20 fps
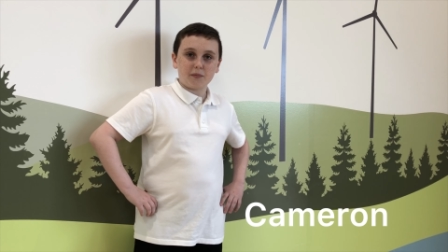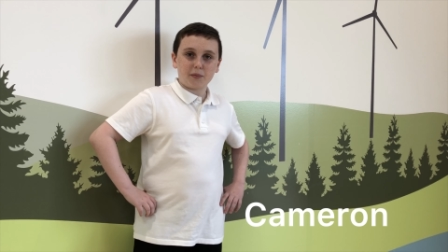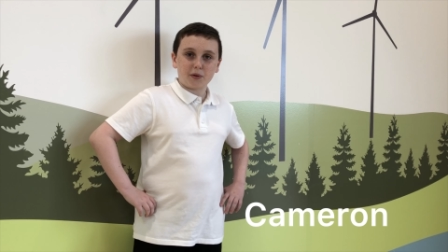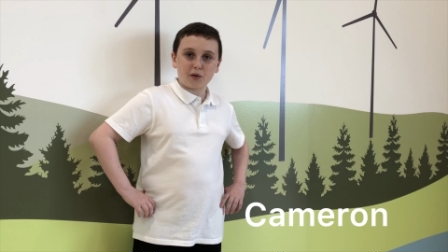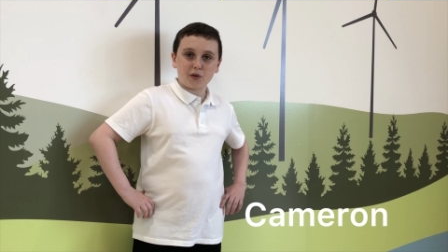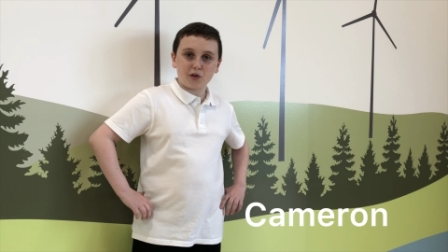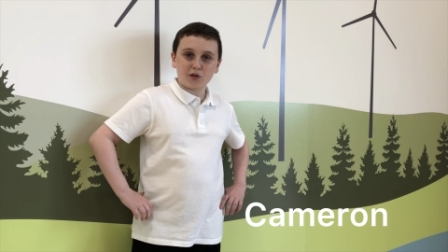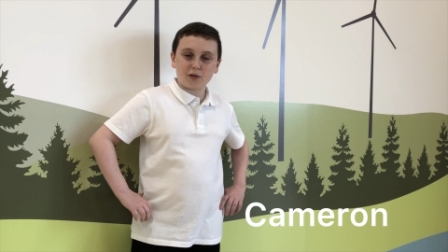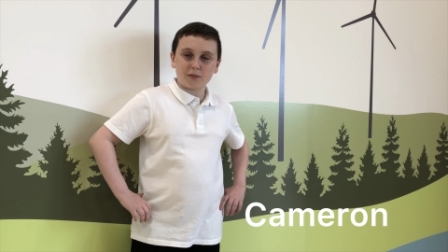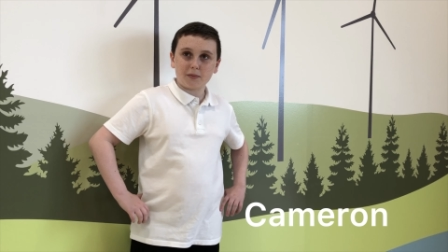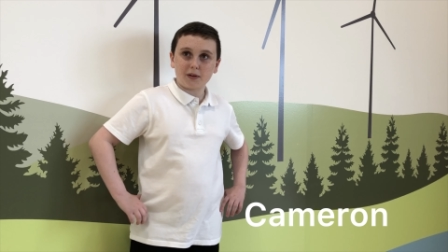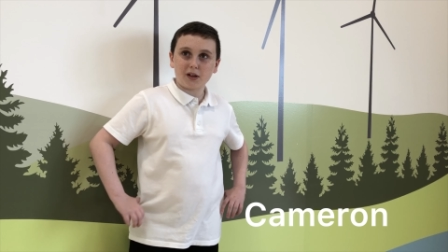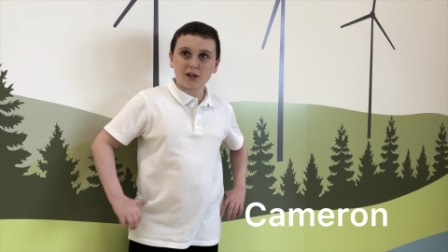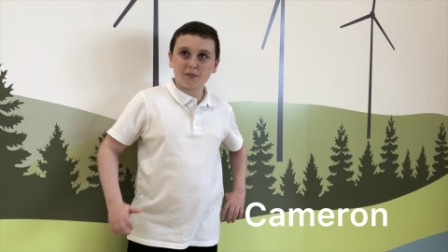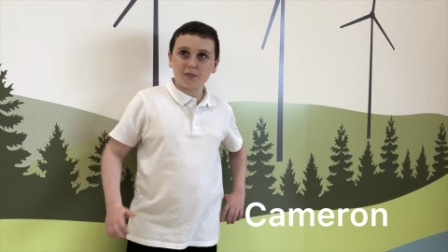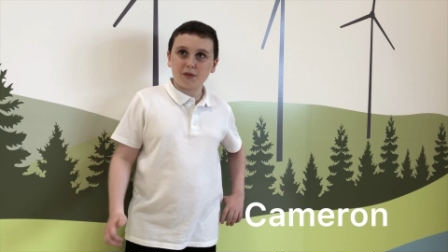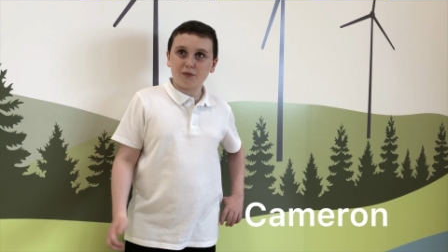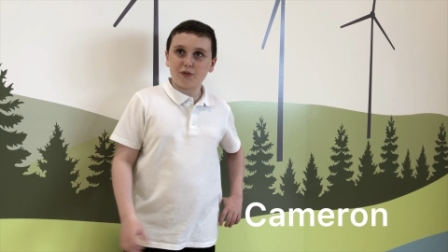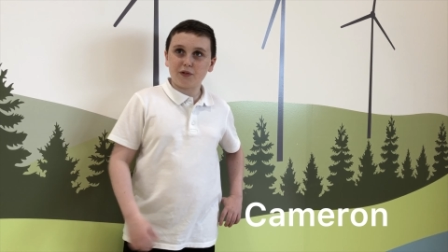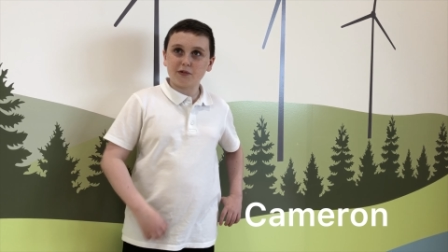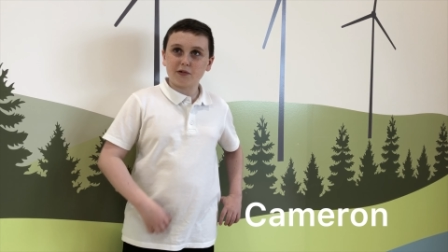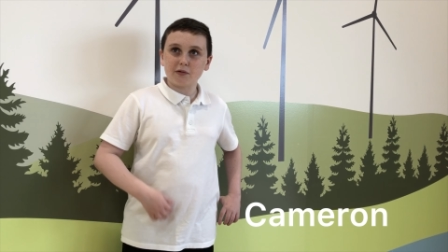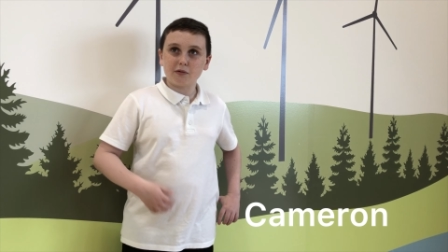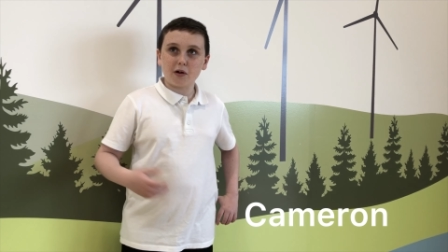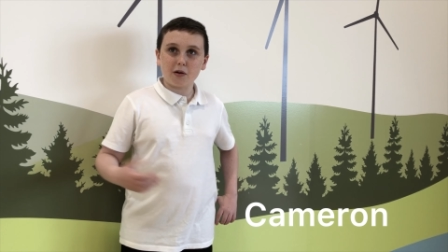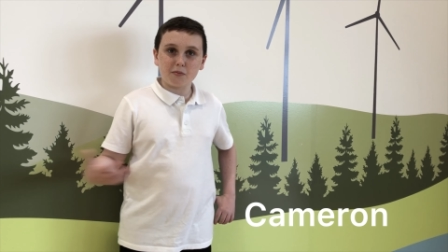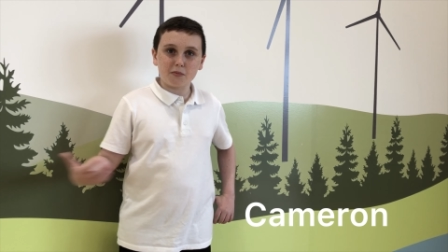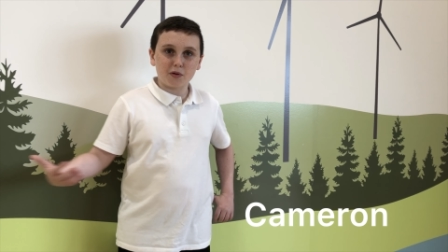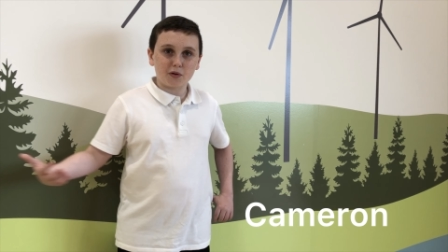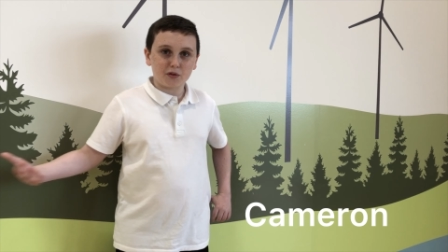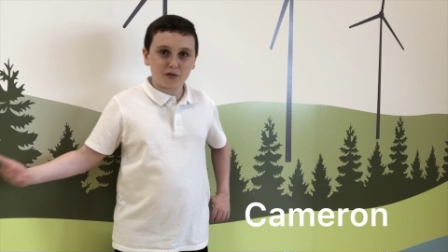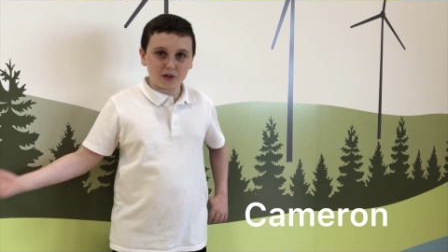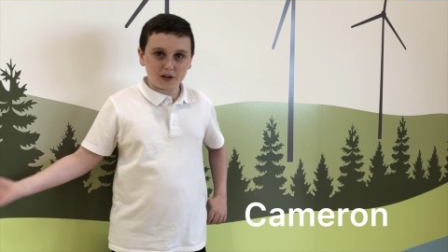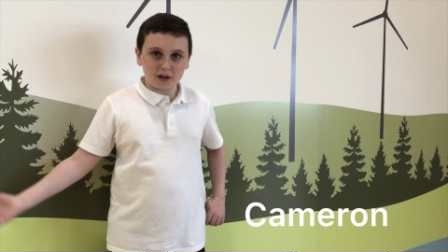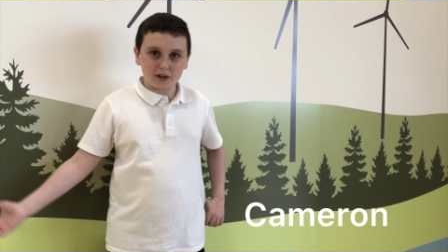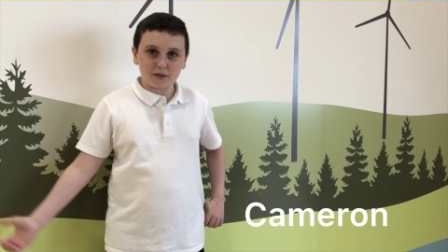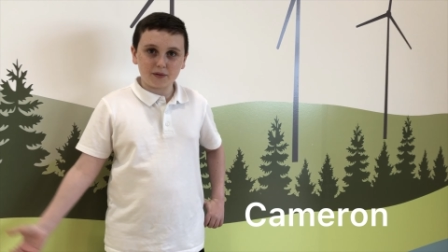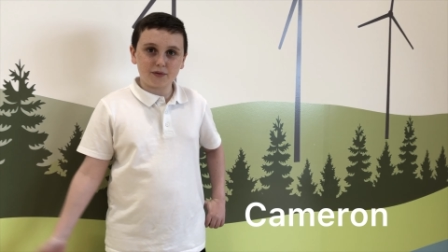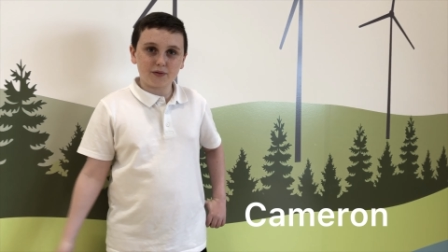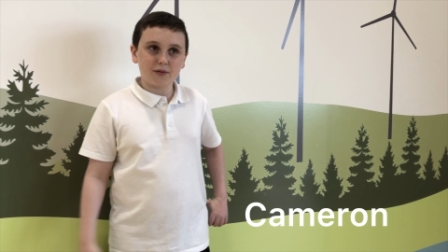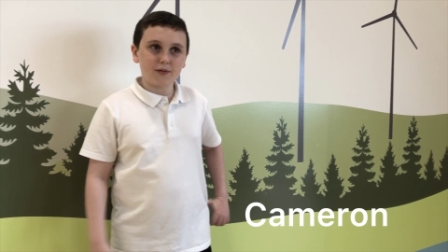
because it makes me feel a lot more safe.